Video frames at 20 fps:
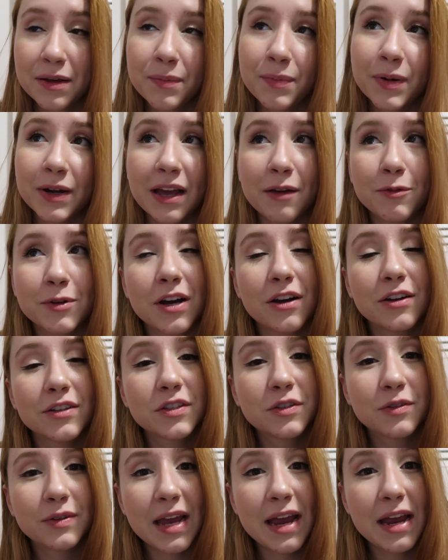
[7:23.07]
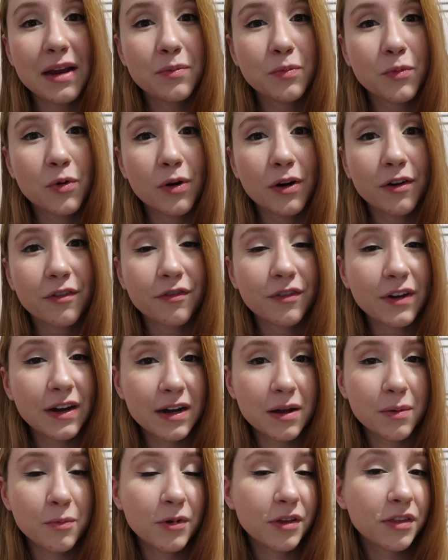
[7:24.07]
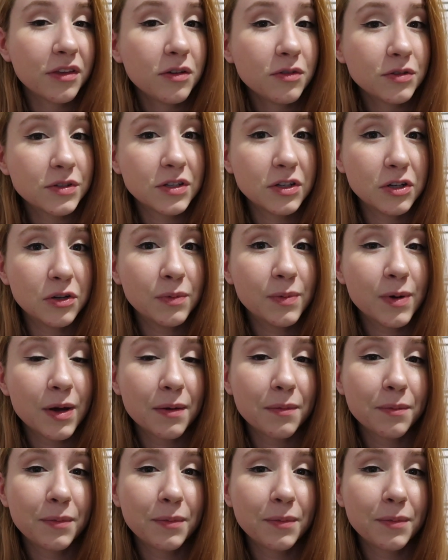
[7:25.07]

but I would also gain more freedom with YouTube,